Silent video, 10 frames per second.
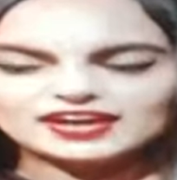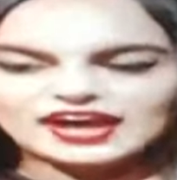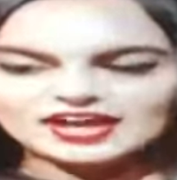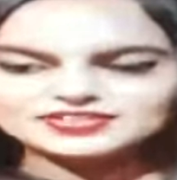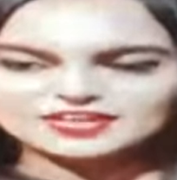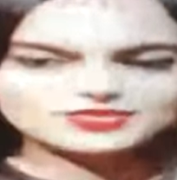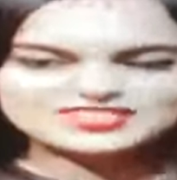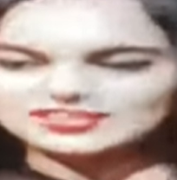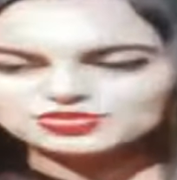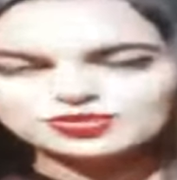as I was
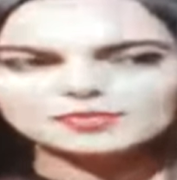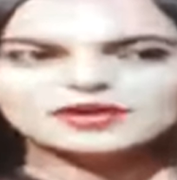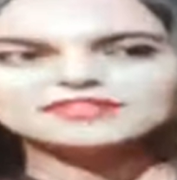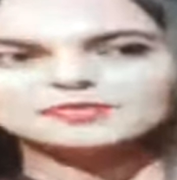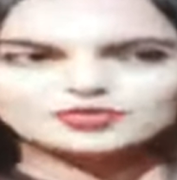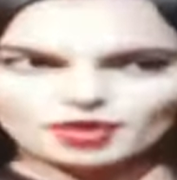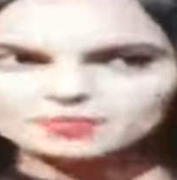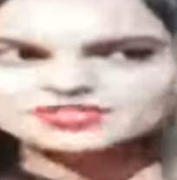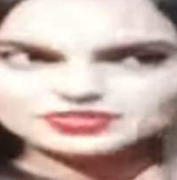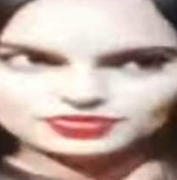talking about the
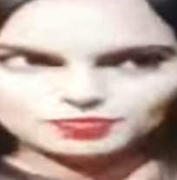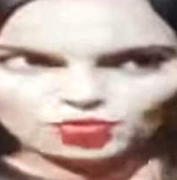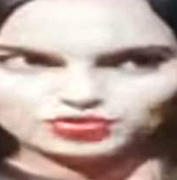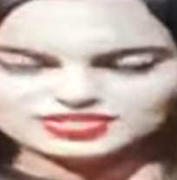barometer report,